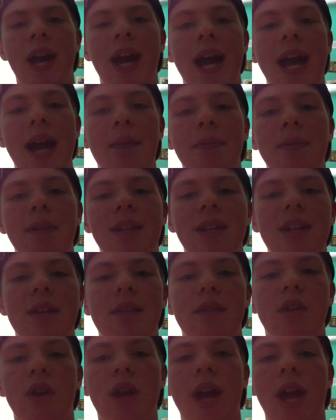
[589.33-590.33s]
Happily
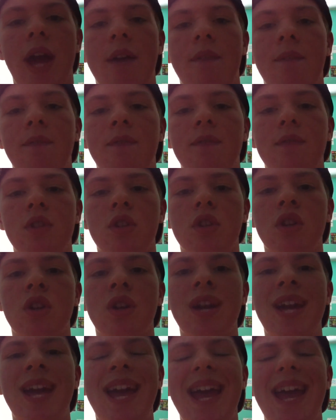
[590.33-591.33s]
Never
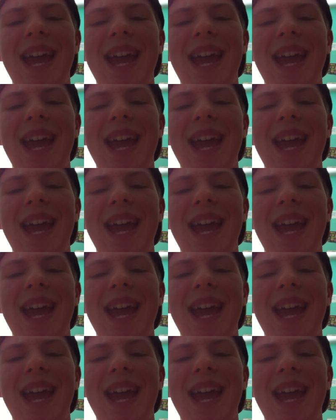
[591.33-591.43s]
After